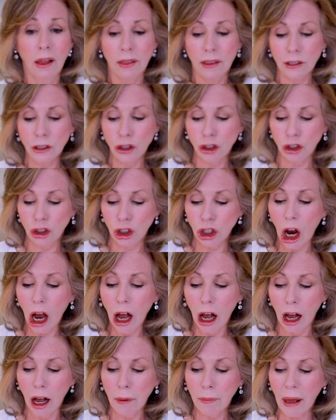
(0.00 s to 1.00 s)
this
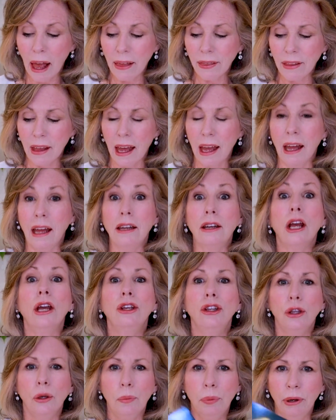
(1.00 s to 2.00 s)
job and then
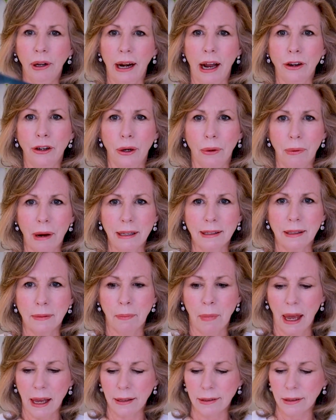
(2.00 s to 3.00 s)
you put out your
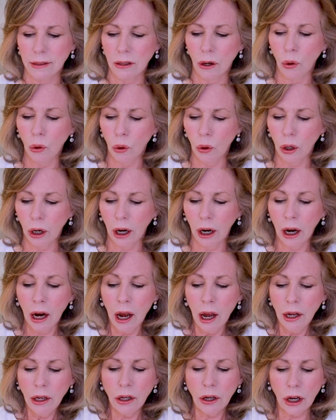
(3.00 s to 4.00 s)
resumes or
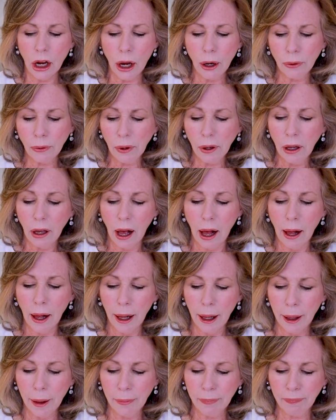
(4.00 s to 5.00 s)
you know
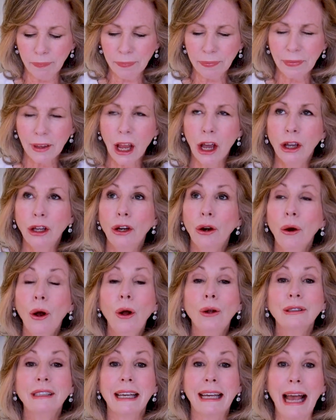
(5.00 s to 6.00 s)
um, you're
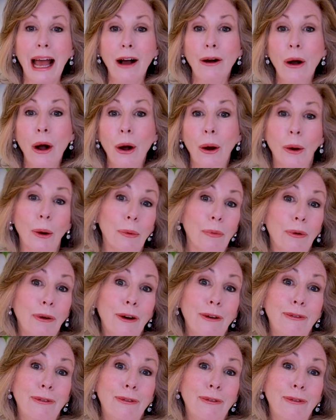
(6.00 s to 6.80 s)
holding out hope